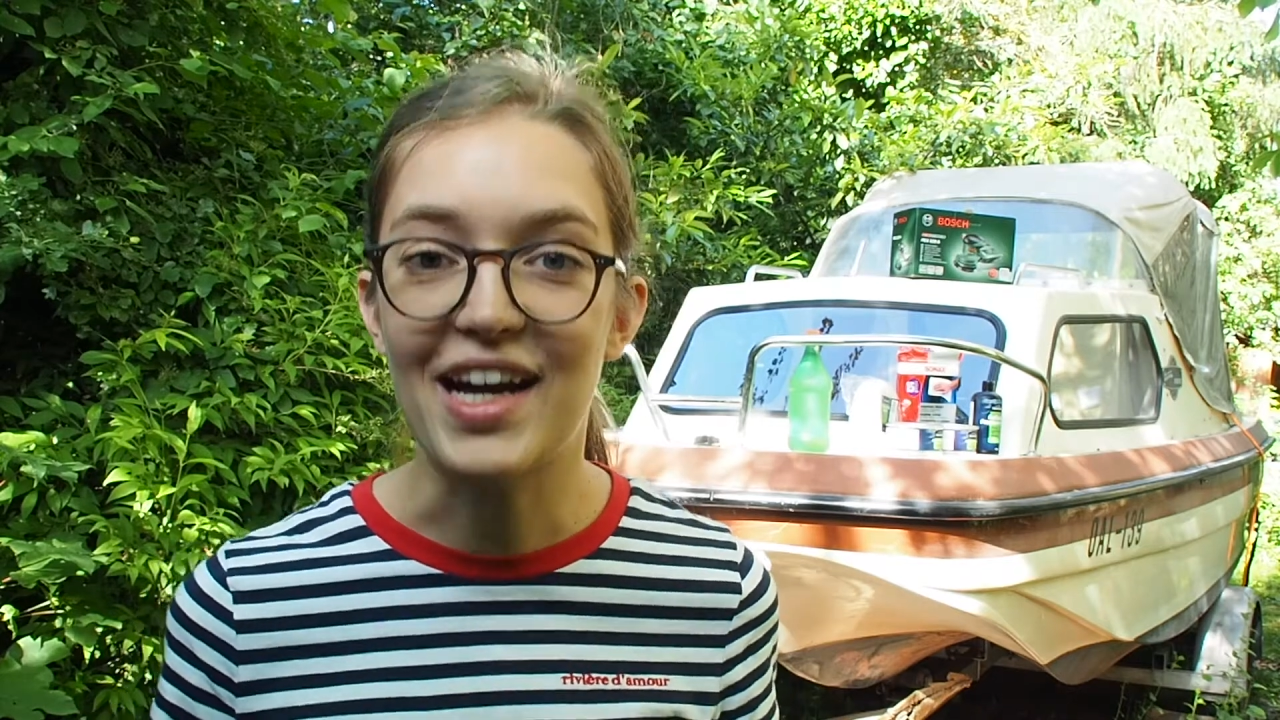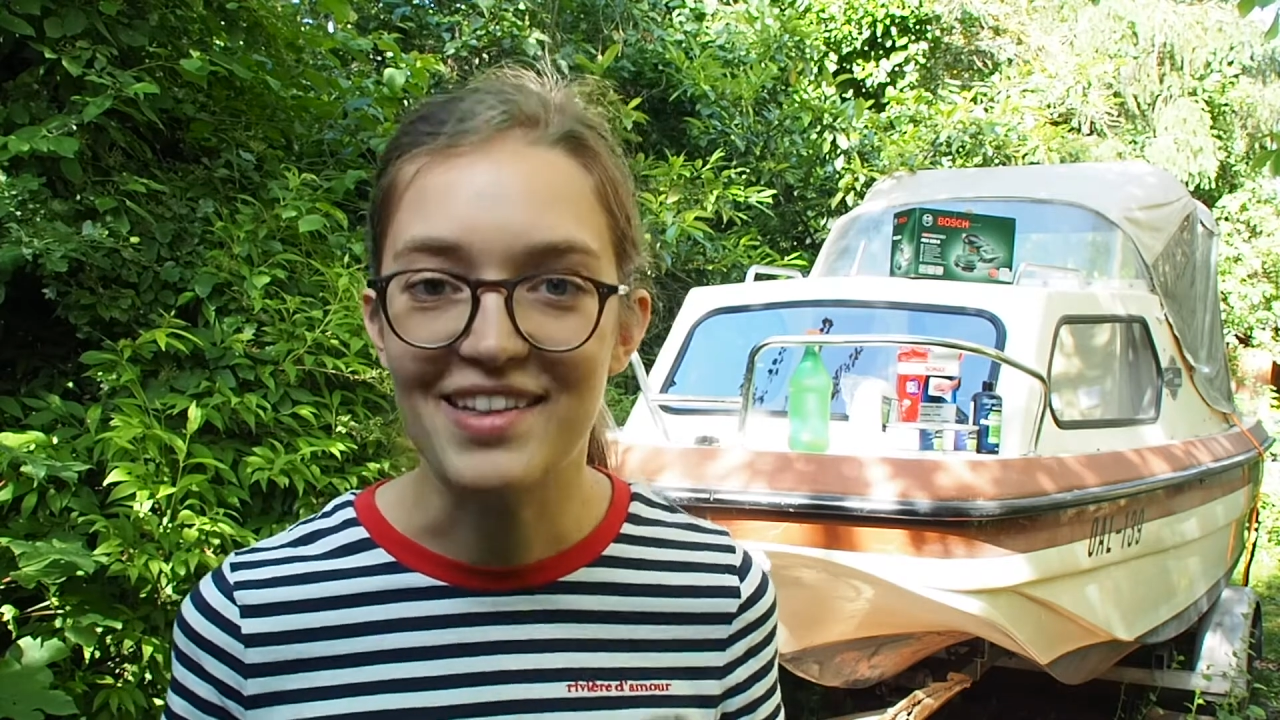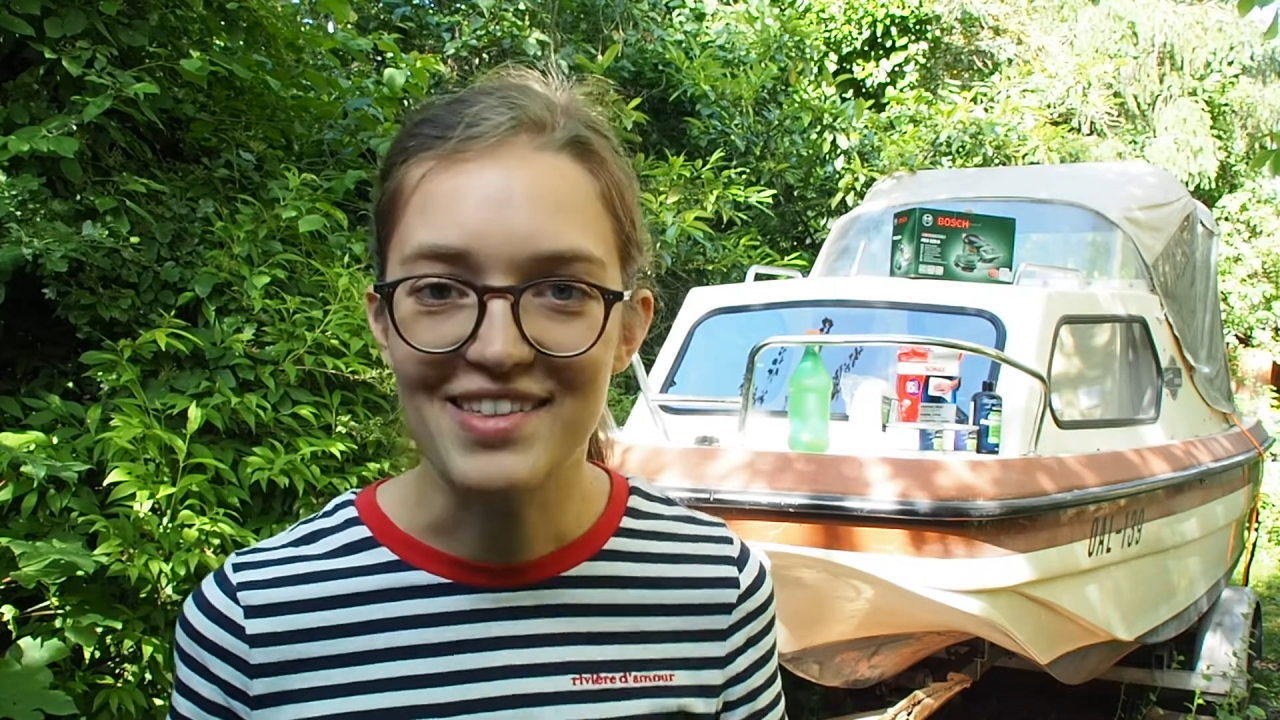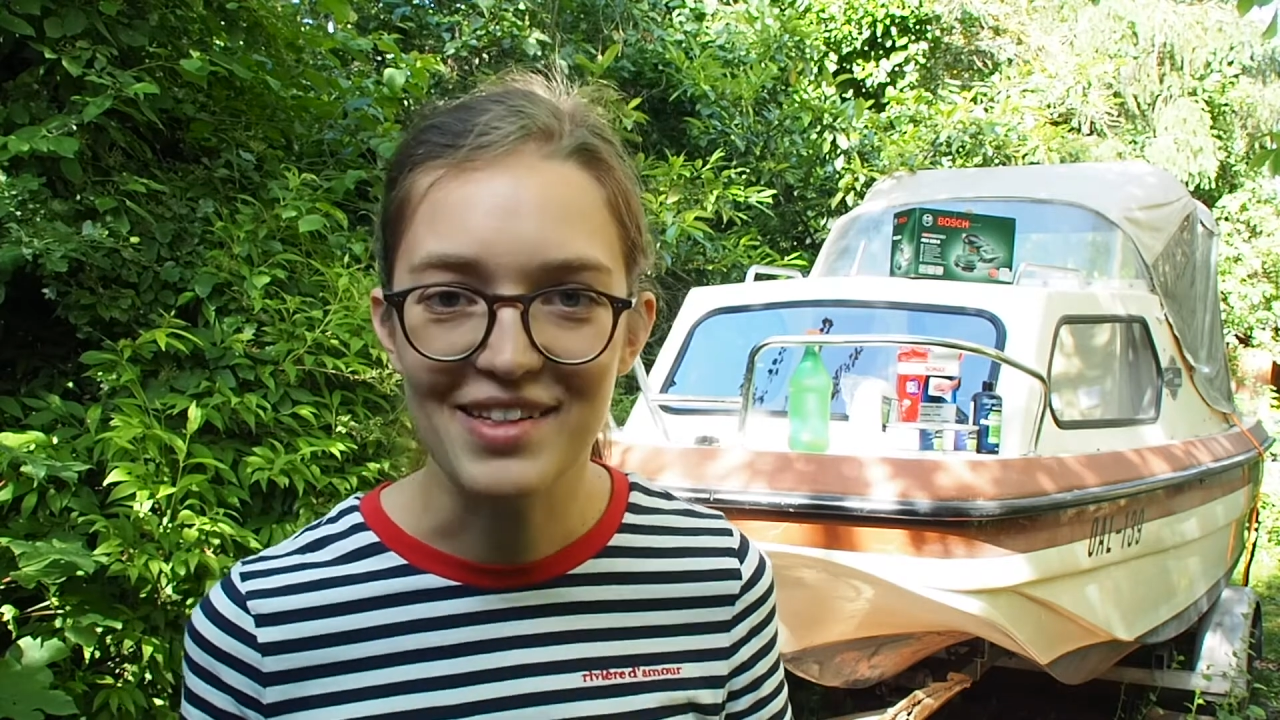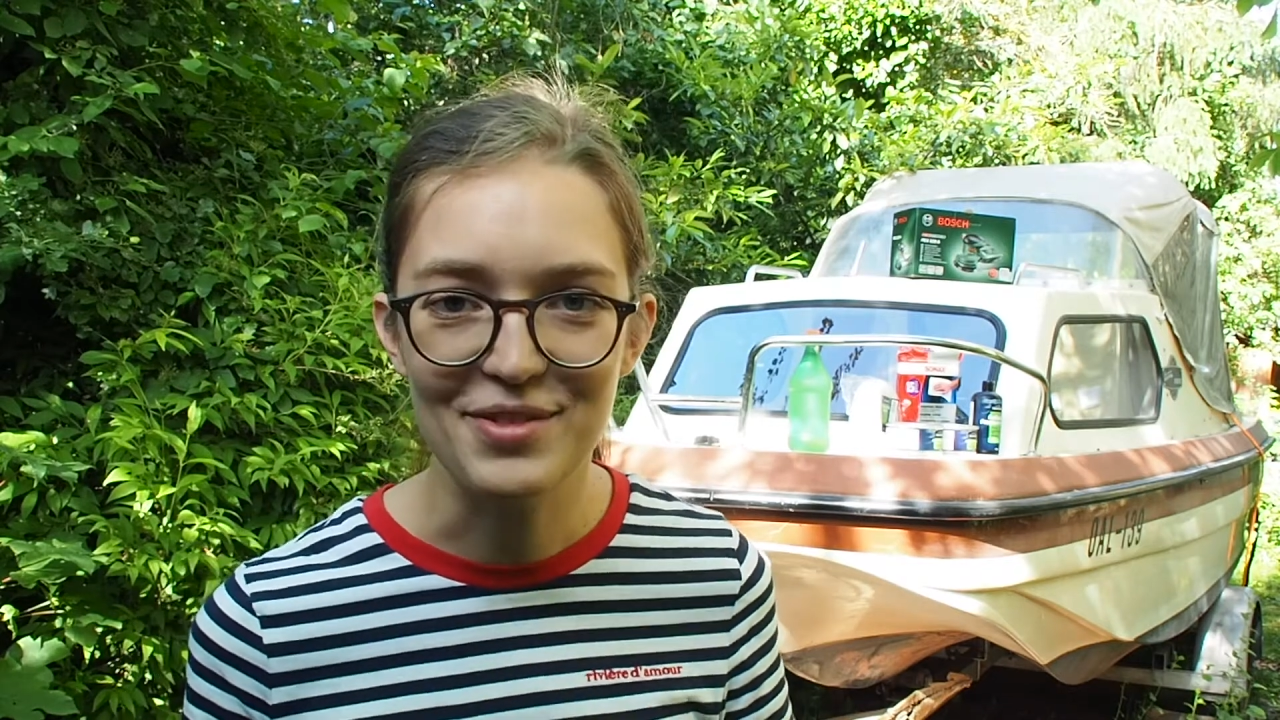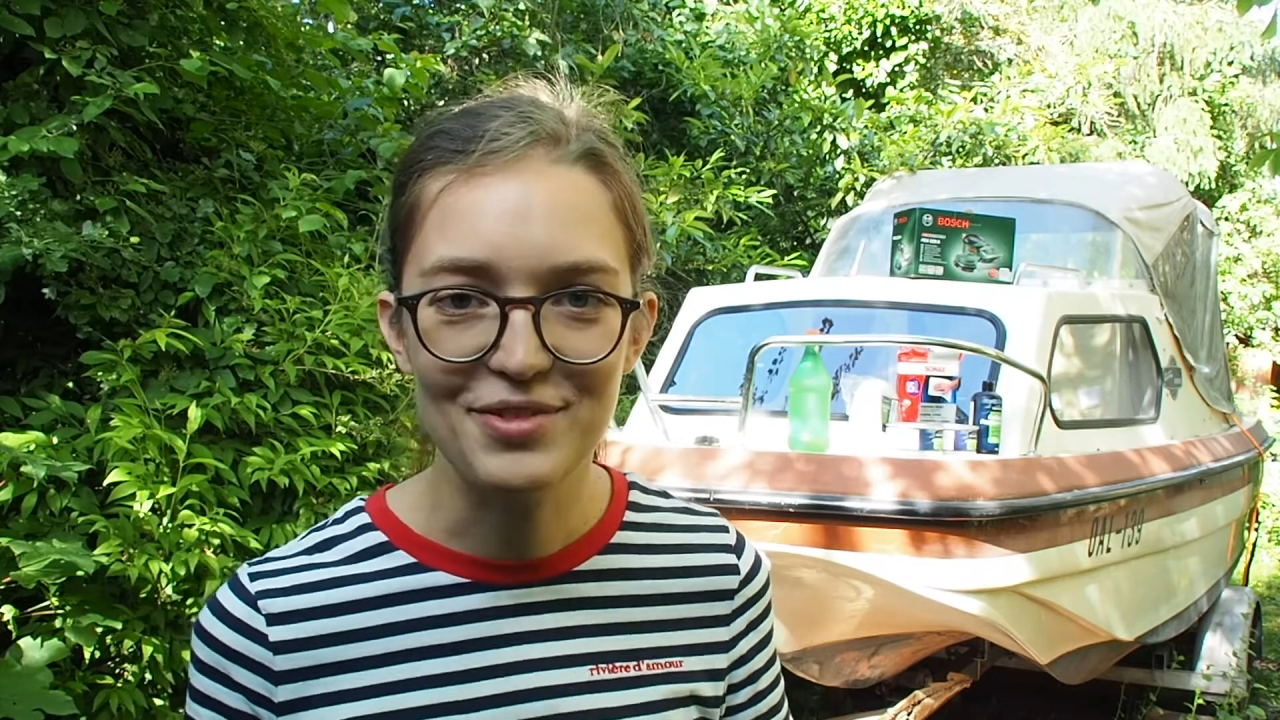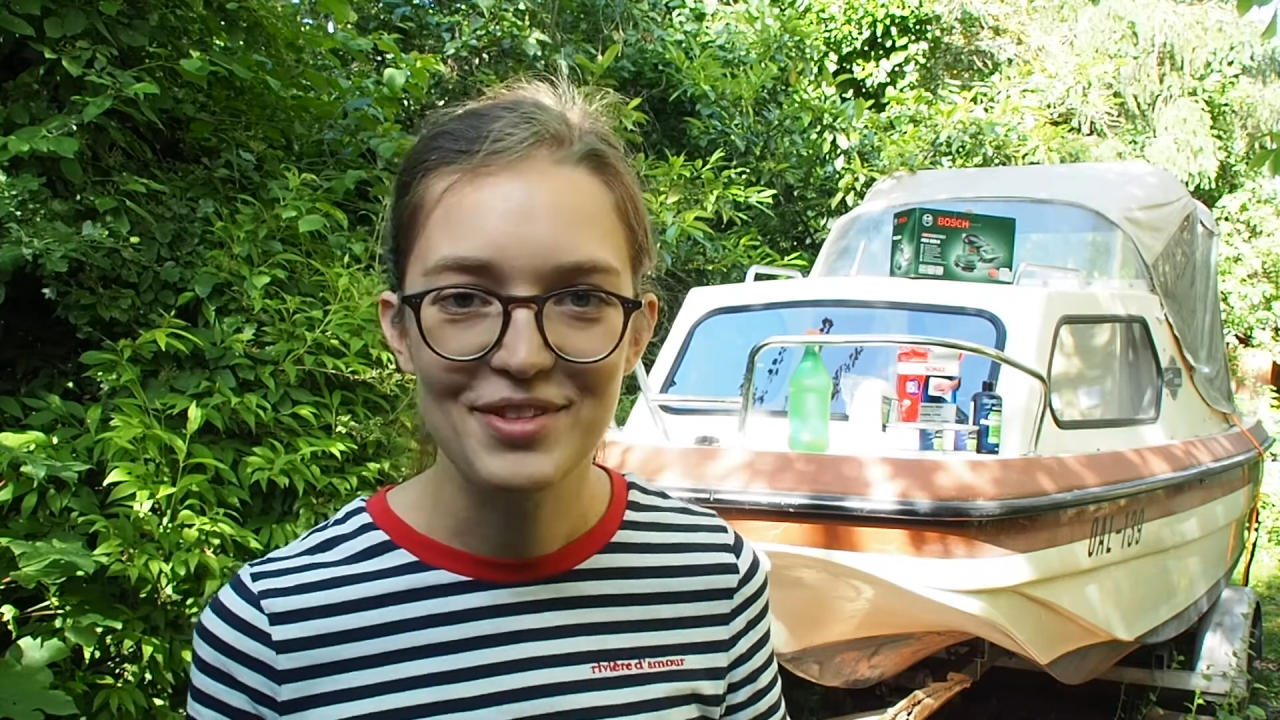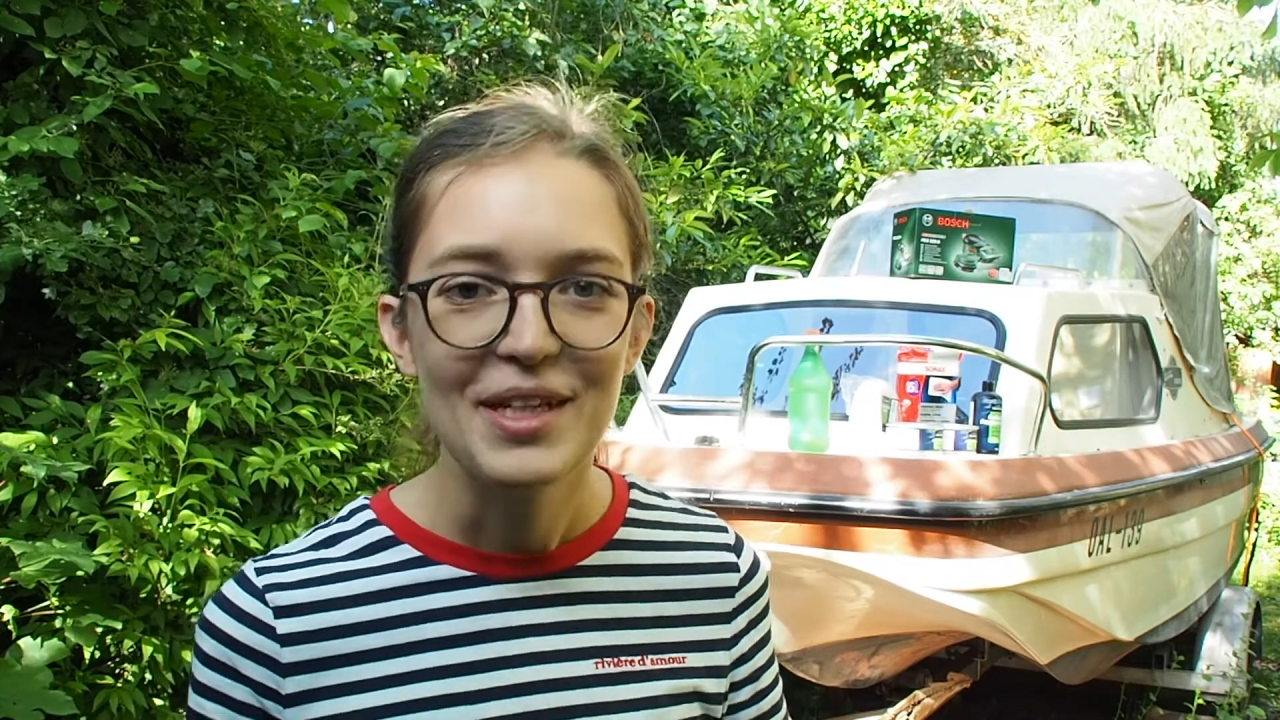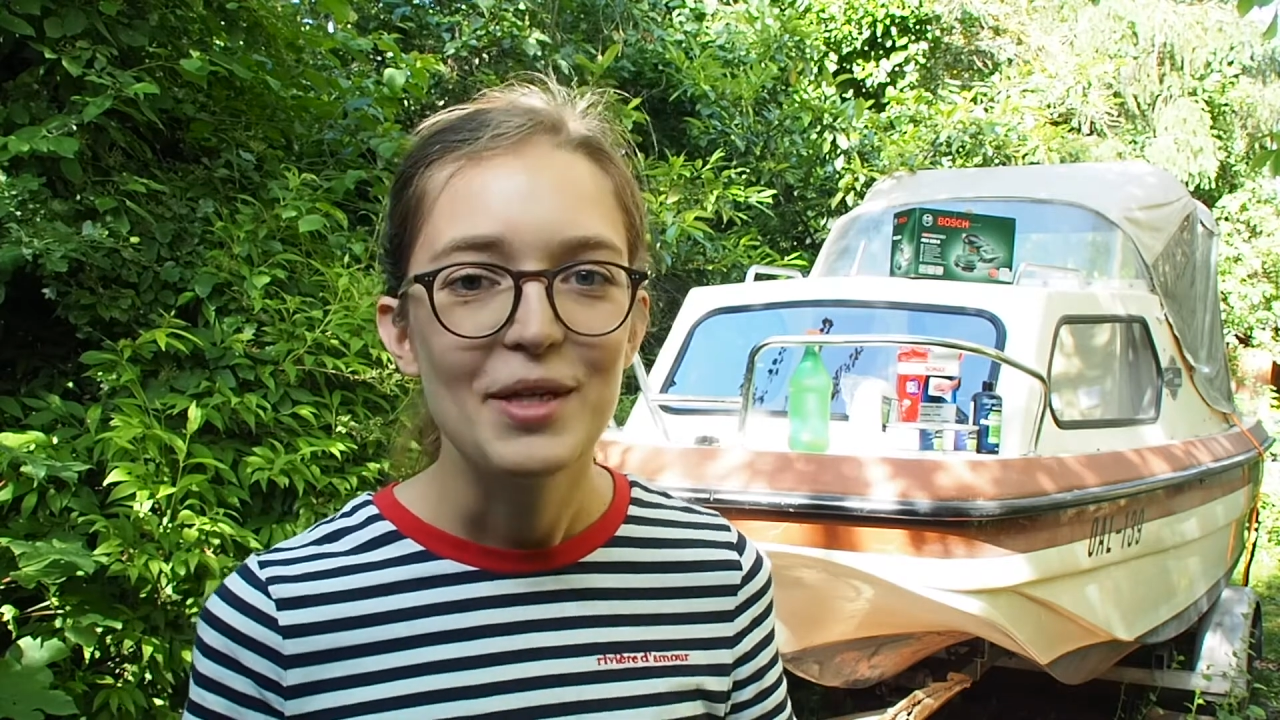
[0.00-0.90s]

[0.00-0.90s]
itself.